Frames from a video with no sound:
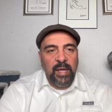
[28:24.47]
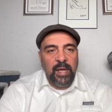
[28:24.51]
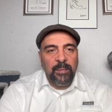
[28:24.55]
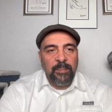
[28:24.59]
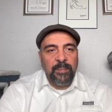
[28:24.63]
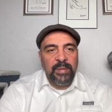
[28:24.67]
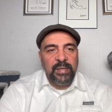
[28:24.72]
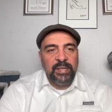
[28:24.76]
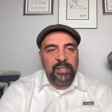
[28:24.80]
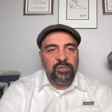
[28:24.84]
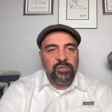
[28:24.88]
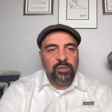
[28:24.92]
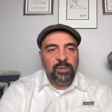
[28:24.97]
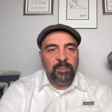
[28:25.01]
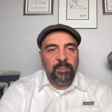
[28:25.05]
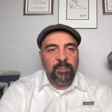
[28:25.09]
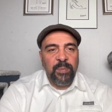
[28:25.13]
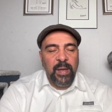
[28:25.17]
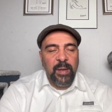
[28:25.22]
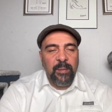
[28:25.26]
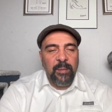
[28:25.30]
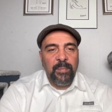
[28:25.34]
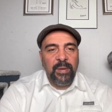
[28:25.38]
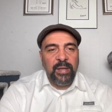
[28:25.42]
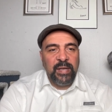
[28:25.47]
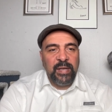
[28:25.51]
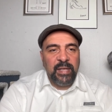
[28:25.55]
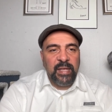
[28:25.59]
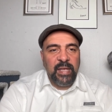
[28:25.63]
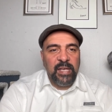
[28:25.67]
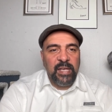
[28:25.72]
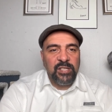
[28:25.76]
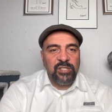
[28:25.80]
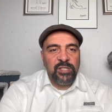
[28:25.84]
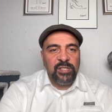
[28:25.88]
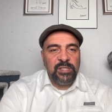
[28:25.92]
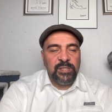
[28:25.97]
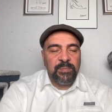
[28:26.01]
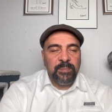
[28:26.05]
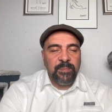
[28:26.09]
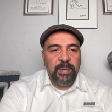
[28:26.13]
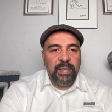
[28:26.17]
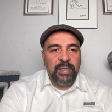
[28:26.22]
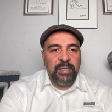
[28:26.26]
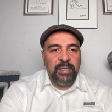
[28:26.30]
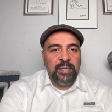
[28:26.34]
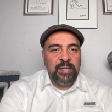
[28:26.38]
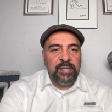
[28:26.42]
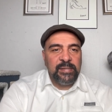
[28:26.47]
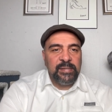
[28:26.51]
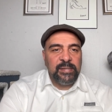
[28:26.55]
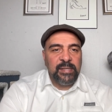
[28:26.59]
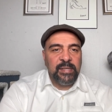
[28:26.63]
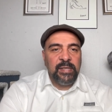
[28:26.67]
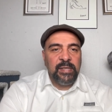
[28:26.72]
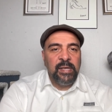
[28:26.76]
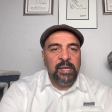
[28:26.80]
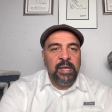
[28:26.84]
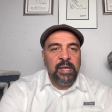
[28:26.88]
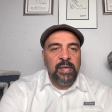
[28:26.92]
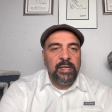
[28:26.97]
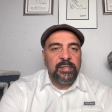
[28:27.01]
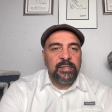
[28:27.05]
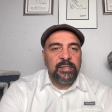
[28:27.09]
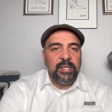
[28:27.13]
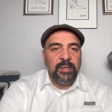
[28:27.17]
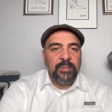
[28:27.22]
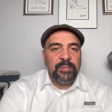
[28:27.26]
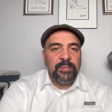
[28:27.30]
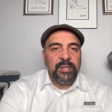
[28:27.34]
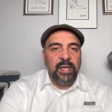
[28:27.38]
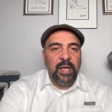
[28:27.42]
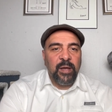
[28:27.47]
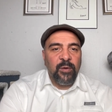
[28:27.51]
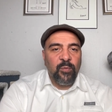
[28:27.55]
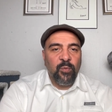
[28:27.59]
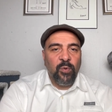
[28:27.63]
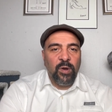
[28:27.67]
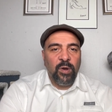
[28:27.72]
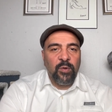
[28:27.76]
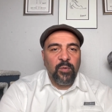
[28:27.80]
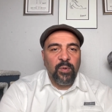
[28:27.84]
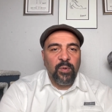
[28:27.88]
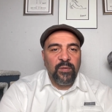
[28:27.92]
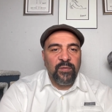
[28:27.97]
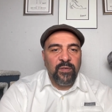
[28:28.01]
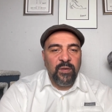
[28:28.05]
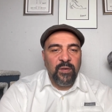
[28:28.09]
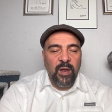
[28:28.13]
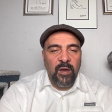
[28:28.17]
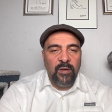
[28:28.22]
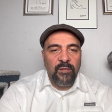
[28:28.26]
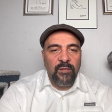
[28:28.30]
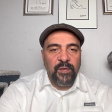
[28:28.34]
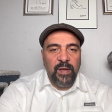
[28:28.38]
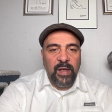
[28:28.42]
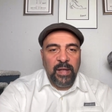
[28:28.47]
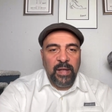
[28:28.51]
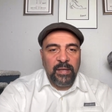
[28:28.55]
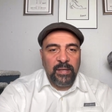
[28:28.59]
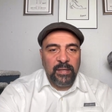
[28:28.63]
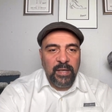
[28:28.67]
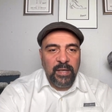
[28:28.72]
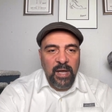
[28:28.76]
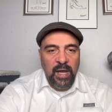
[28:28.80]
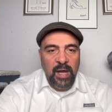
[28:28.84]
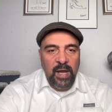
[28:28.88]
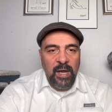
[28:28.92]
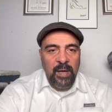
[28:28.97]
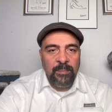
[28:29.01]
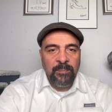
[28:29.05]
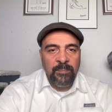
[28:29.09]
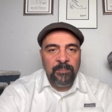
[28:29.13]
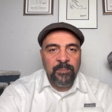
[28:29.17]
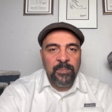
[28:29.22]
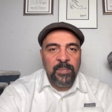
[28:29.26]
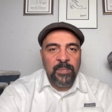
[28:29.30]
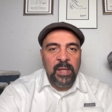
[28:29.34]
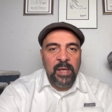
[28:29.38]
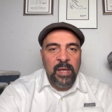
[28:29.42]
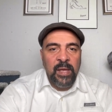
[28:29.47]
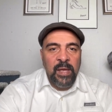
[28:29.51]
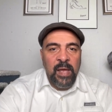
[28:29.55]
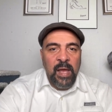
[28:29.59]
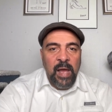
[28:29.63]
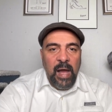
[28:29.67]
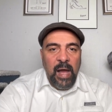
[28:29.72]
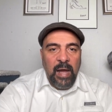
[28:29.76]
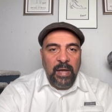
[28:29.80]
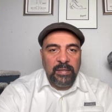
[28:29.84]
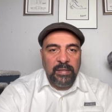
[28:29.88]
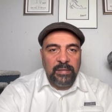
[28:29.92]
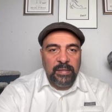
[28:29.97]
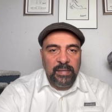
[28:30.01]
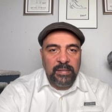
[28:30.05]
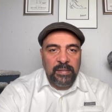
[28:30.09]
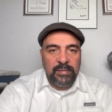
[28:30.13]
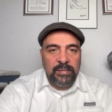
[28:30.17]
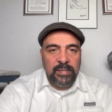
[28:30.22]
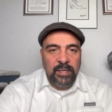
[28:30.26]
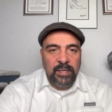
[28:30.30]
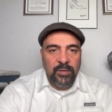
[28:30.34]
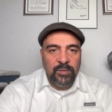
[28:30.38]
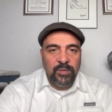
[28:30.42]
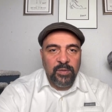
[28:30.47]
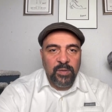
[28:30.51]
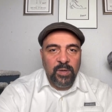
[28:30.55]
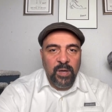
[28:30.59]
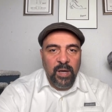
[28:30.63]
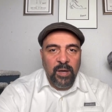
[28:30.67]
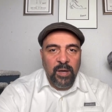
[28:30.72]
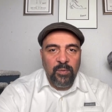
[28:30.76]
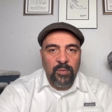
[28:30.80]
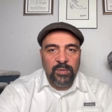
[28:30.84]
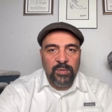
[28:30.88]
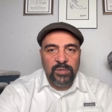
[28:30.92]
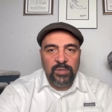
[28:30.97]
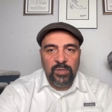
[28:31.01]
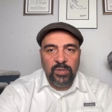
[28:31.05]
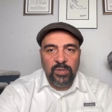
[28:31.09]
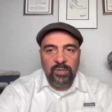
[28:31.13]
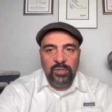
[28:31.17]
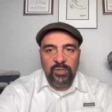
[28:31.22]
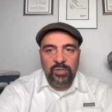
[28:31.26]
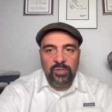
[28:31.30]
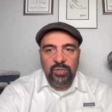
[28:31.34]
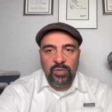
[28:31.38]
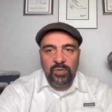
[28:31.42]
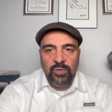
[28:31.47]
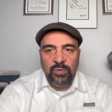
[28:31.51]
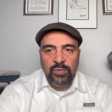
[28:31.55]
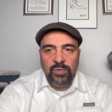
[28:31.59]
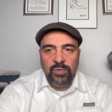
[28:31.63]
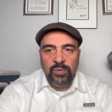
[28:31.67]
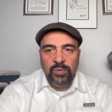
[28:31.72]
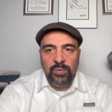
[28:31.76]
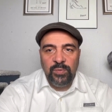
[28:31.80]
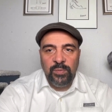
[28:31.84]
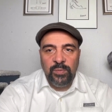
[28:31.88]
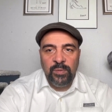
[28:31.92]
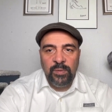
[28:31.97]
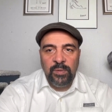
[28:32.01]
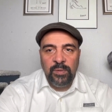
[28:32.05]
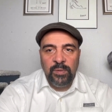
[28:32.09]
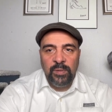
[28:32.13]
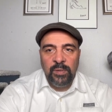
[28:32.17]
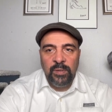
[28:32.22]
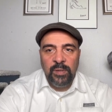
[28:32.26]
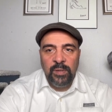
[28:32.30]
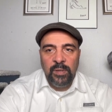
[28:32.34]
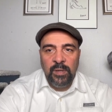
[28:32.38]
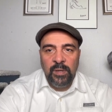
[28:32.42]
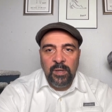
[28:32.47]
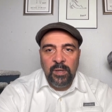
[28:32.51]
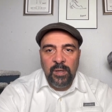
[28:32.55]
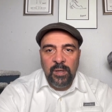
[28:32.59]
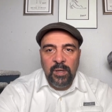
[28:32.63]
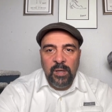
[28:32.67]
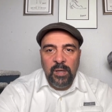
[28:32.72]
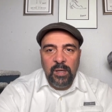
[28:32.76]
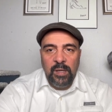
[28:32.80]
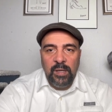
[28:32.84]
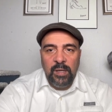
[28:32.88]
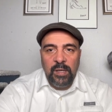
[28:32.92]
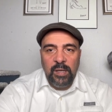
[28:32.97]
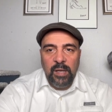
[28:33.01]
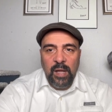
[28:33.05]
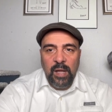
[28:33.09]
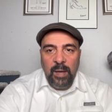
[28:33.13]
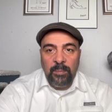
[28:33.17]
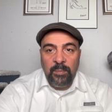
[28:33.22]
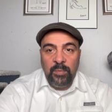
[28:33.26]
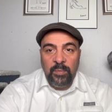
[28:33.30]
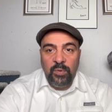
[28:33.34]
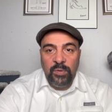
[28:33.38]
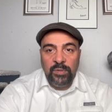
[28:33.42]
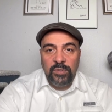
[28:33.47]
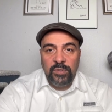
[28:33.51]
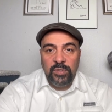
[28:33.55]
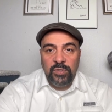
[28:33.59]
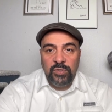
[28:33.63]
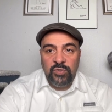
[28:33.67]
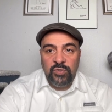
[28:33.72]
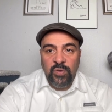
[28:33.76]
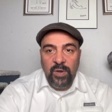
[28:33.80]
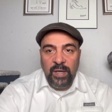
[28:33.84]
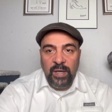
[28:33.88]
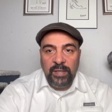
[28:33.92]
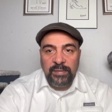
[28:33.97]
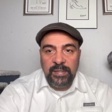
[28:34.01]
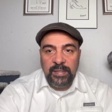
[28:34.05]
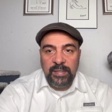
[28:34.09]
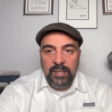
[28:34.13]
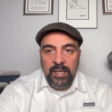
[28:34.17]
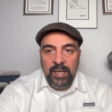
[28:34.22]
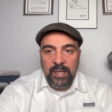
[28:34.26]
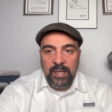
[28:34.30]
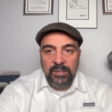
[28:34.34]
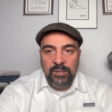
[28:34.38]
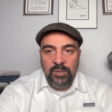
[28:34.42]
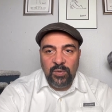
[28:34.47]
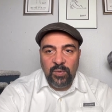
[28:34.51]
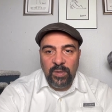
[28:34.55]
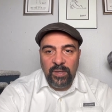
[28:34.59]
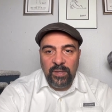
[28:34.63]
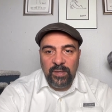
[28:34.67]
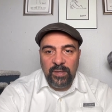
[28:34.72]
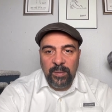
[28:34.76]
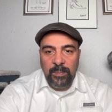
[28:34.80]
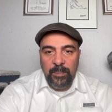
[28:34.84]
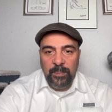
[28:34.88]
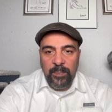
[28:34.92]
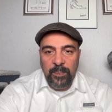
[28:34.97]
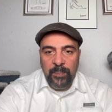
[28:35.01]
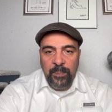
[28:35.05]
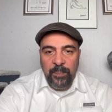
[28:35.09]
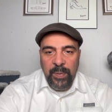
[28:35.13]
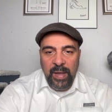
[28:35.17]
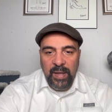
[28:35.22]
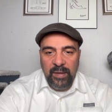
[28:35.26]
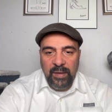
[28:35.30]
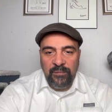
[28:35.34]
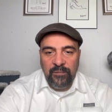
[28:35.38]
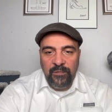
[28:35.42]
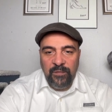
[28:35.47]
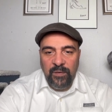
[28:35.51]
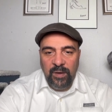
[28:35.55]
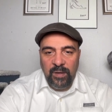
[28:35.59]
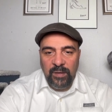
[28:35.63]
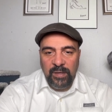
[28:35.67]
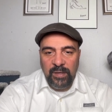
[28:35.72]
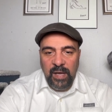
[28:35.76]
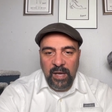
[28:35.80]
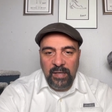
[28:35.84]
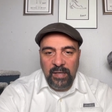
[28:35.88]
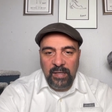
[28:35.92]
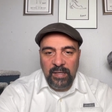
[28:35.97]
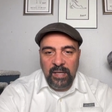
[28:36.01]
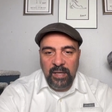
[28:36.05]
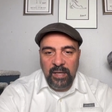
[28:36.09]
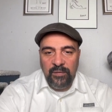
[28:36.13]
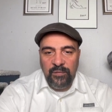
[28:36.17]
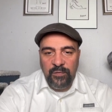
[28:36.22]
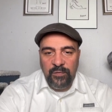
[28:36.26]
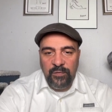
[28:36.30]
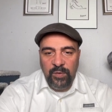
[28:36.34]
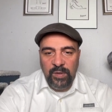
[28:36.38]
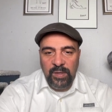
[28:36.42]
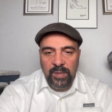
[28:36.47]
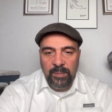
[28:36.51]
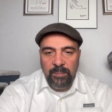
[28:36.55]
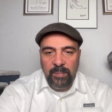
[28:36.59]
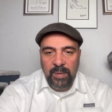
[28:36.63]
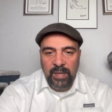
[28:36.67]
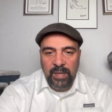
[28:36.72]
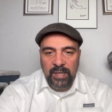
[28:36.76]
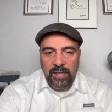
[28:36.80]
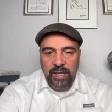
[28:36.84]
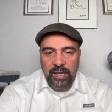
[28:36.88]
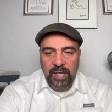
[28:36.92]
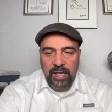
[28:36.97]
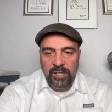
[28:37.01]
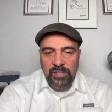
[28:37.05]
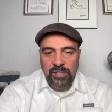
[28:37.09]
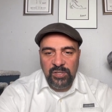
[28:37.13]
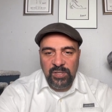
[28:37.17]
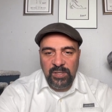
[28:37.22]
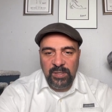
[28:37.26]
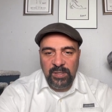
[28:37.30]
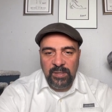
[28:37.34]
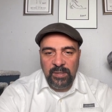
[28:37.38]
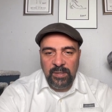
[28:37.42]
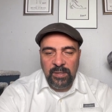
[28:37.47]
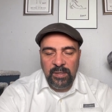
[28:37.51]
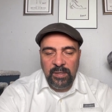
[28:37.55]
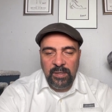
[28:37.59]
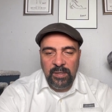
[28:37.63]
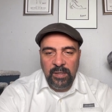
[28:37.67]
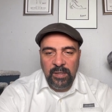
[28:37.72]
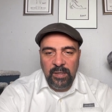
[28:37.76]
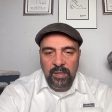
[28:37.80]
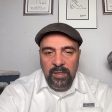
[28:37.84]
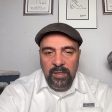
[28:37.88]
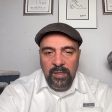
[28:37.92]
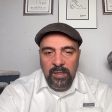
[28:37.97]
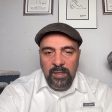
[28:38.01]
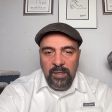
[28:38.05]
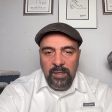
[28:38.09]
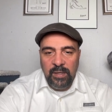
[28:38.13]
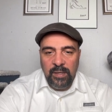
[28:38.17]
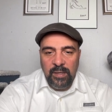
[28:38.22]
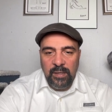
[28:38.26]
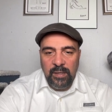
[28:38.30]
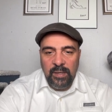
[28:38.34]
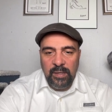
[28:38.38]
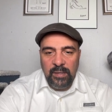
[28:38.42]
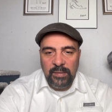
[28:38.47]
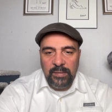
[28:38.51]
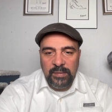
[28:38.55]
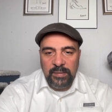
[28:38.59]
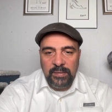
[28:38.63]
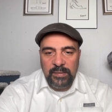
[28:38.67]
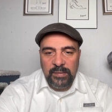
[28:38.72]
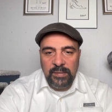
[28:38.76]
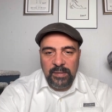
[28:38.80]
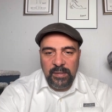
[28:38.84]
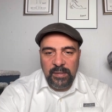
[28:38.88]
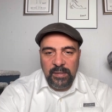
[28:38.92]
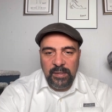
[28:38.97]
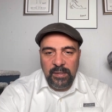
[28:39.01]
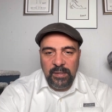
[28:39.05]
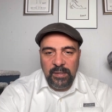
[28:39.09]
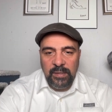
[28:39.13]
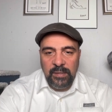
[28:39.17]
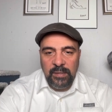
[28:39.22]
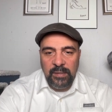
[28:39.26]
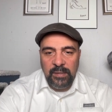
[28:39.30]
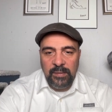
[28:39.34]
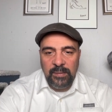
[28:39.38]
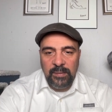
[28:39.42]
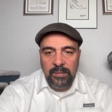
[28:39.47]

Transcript: Administering pet medications made easy. Tips that work with love and calm. I did tell you I was going to show you. I'm going to try to get to it. The Pet Fund, how to get free medication. Let's see.